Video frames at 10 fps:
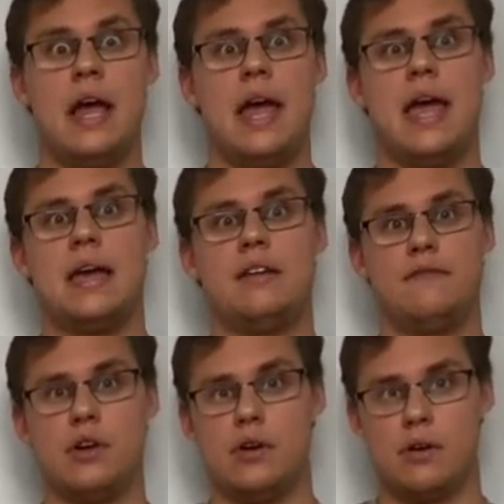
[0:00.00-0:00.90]
And if
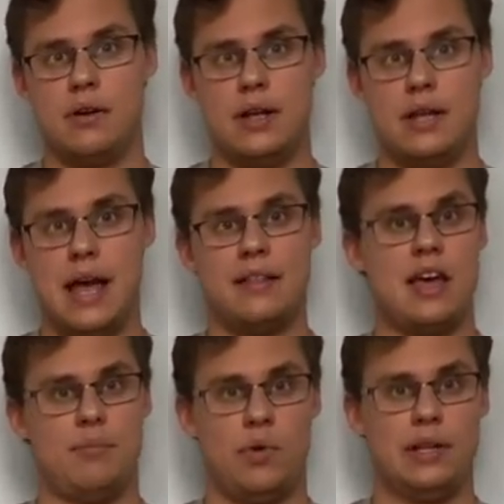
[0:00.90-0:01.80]
you're at
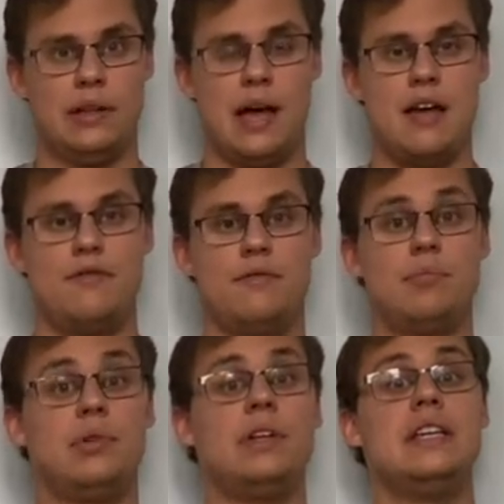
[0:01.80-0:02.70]
that point in life,
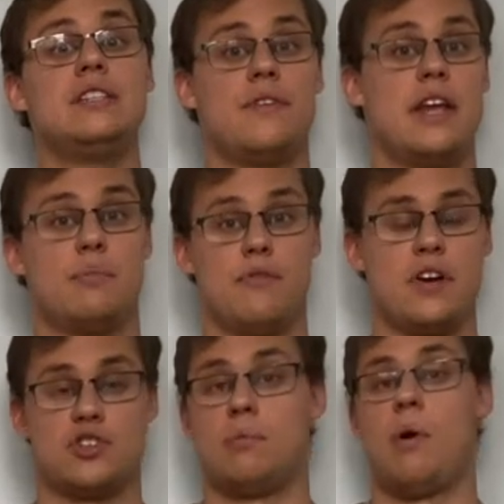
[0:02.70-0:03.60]
please find a
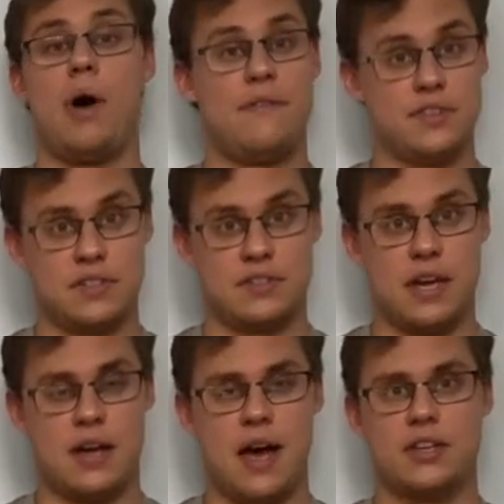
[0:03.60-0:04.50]
professional. My wife is a
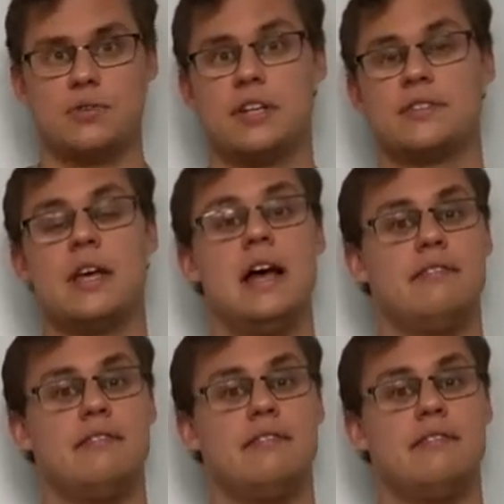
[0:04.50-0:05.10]
psychiatrist.